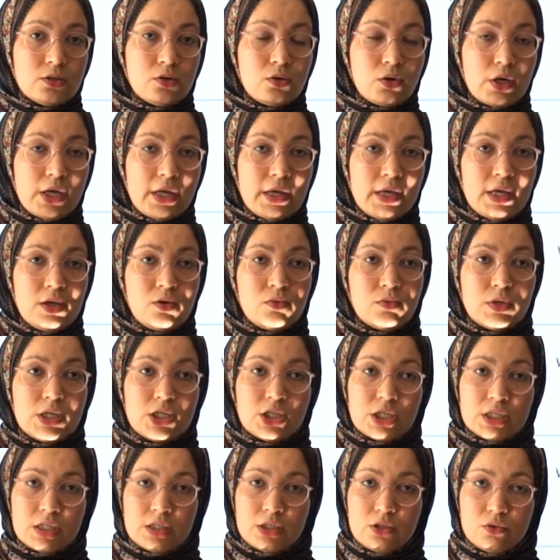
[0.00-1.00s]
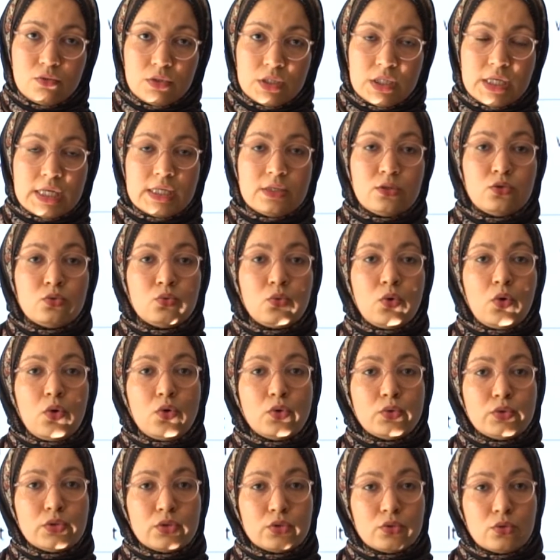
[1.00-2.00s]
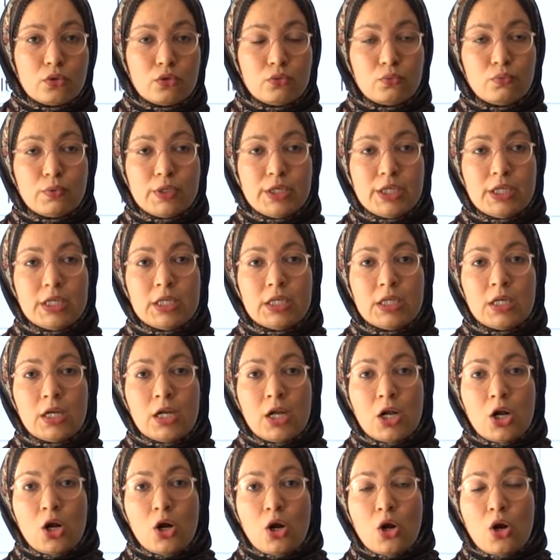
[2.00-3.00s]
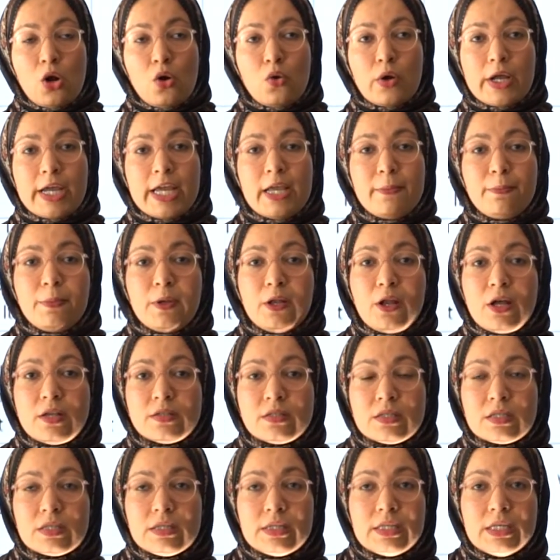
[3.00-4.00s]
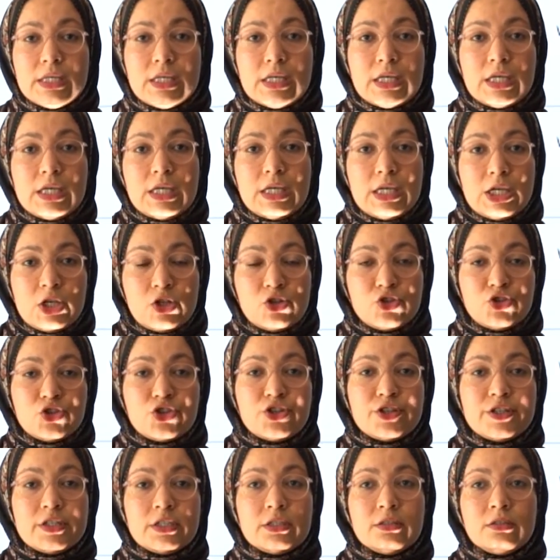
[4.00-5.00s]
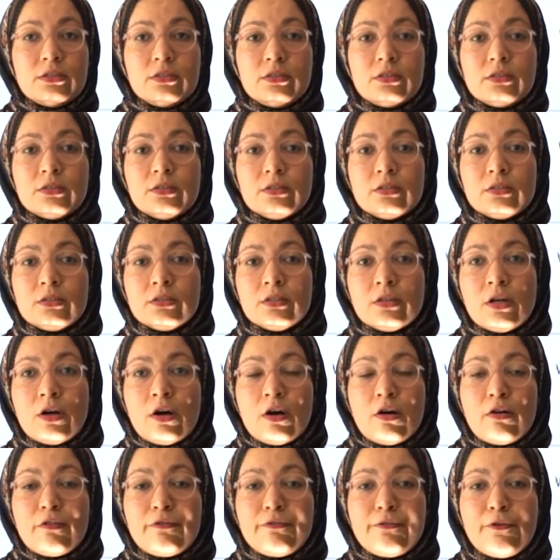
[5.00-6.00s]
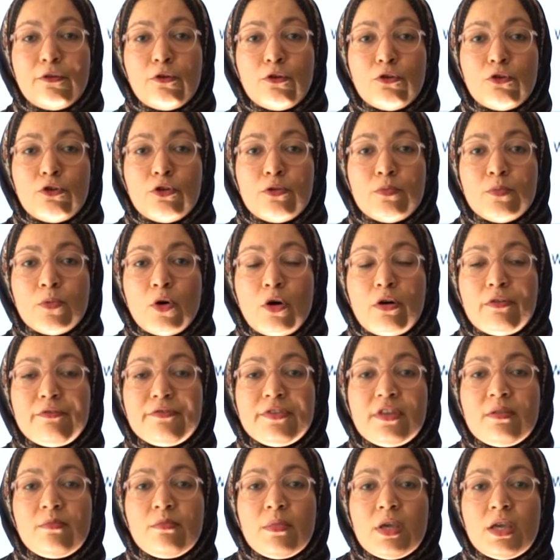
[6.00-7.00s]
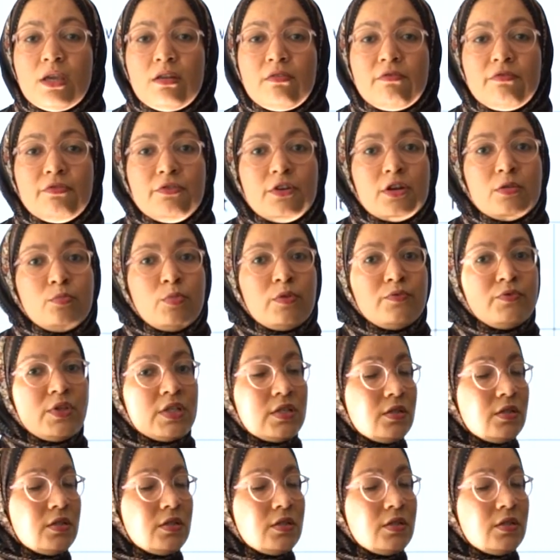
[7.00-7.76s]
Okay, we just use yes, was, or were, okay, plus the gerund form of the main verb of the